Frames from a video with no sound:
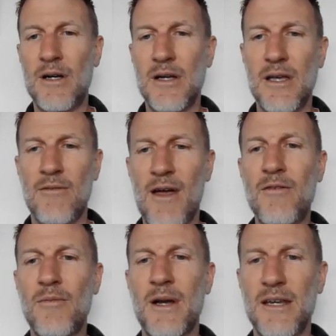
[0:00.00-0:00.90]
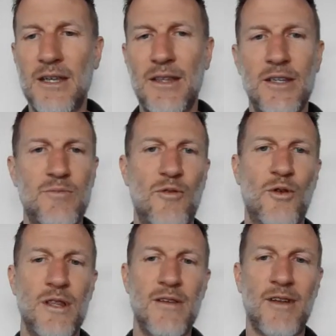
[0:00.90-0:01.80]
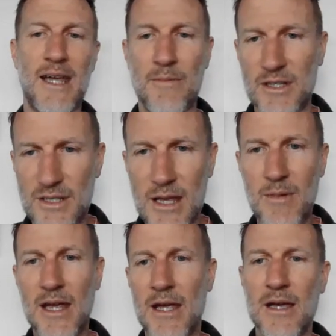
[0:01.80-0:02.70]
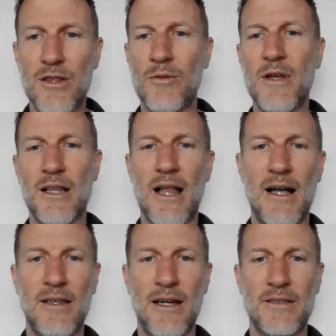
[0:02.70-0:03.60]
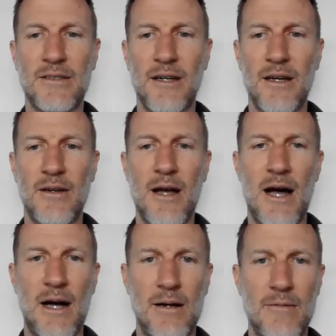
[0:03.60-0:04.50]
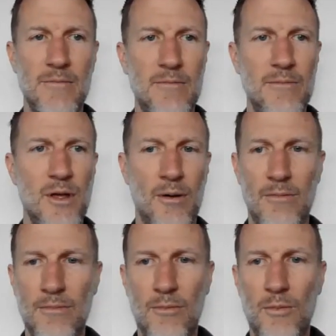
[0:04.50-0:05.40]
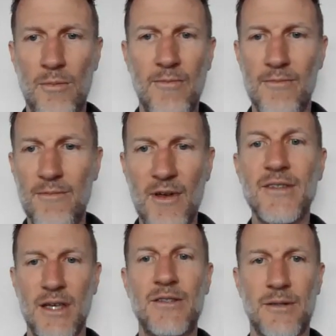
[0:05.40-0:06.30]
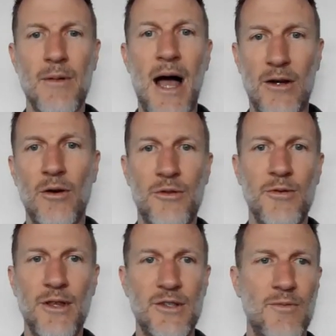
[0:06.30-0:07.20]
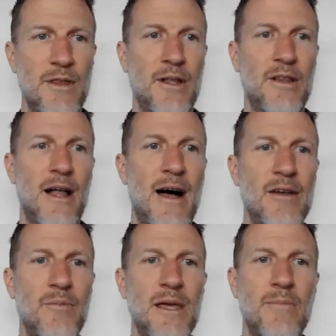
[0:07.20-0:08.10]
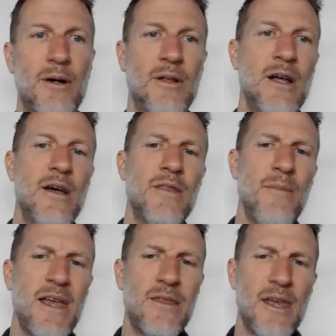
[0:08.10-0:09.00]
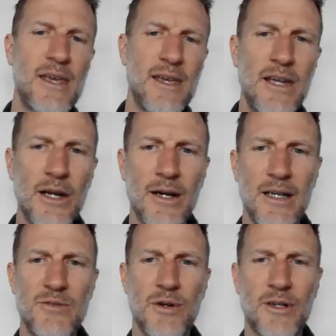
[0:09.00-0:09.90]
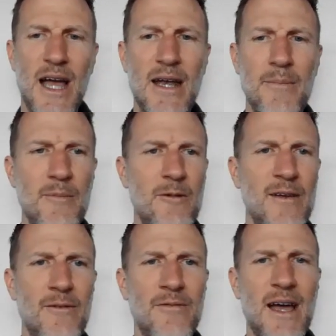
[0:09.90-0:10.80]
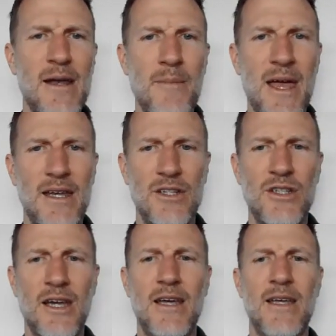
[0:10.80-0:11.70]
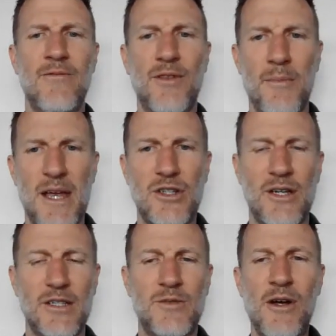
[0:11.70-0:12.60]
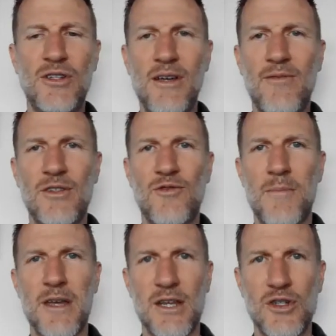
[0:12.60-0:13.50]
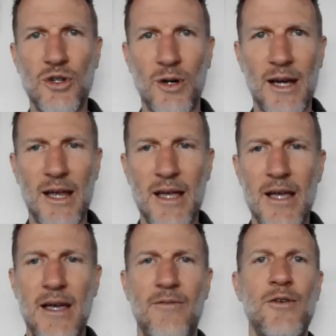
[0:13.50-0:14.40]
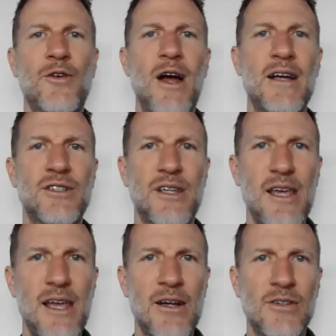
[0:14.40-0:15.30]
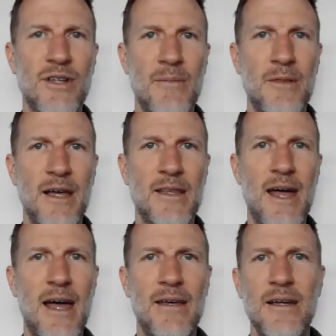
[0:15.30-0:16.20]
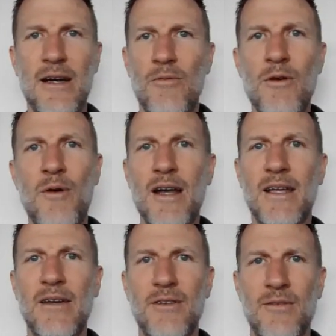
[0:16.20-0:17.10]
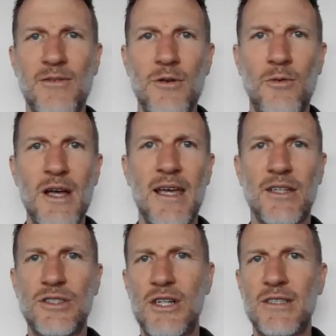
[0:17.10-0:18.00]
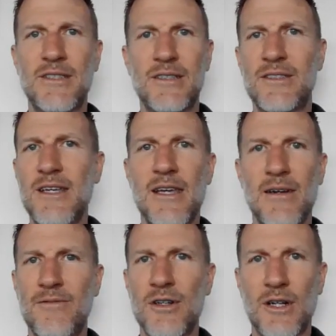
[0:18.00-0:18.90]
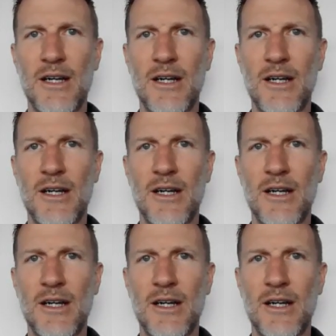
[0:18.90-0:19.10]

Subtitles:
if everybody did this before they even came to see me, there'd be a lot less, uh, you know, visits. I go through this with a lot of people. The main thing here is we've got to manage inflammation, especially if it's from an injury. If you crash skiing or something like that, we want to give it a few weeks just to see if you're going